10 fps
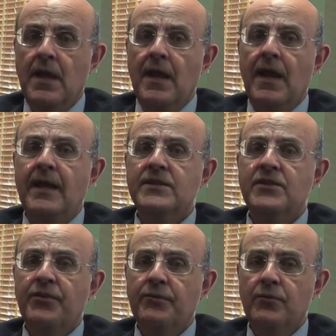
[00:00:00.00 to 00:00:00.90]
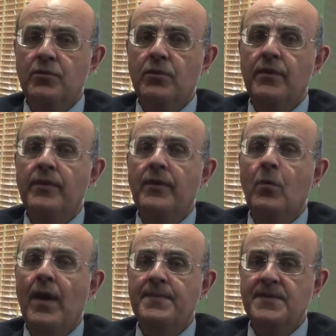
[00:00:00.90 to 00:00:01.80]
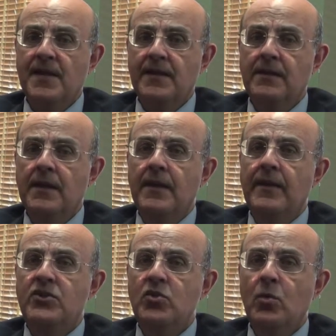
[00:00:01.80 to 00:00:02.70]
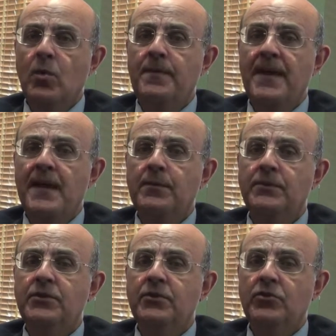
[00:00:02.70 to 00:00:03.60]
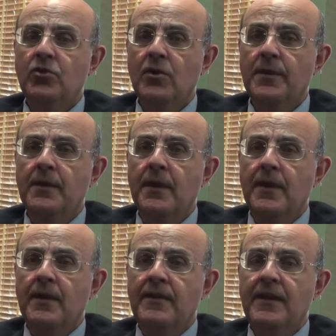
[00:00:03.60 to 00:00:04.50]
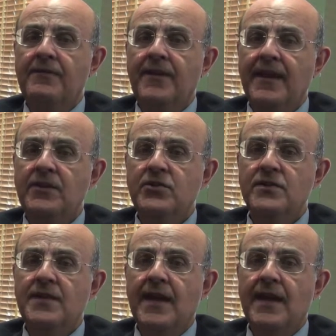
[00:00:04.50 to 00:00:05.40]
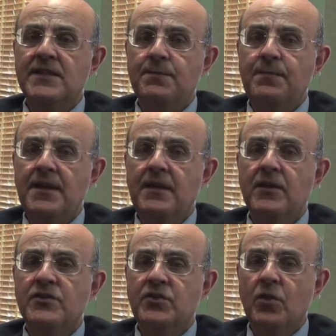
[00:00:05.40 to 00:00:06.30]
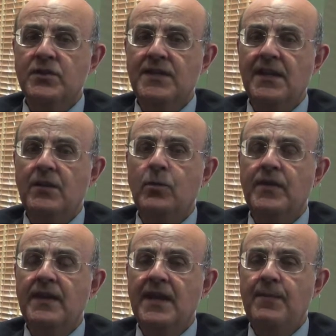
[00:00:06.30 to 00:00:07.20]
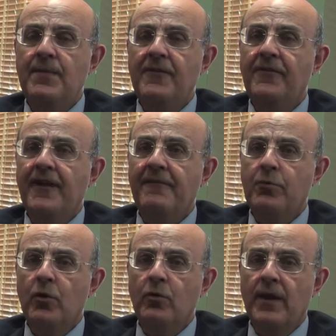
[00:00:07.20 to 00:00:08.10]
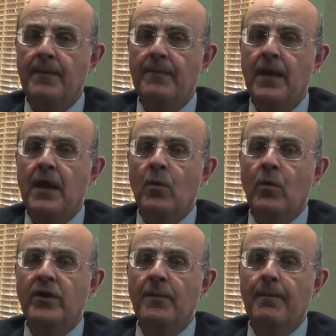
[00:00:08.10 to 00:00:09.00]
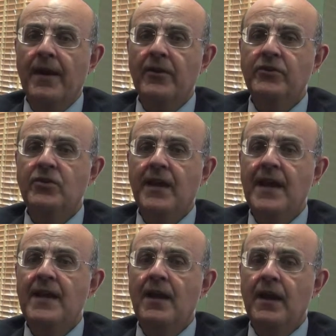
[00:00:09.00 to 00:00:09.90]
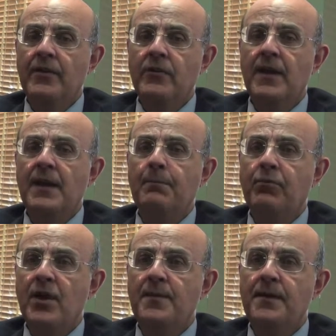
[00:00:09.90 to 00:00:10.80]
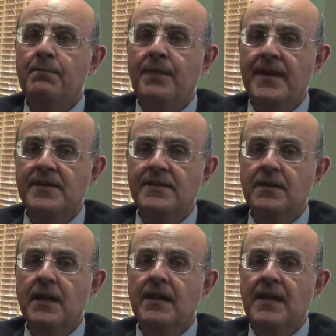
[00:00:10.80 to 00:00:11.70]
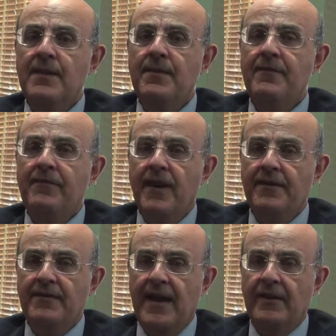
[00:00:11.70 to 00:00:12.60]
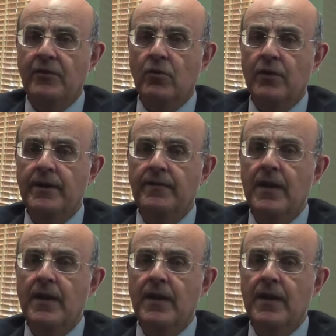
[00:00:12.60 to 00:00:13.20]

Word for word: It is through the website that you will be able to determine the advantages and speed associated with the EB-5 program when compared to any other employment-based EB-5 category.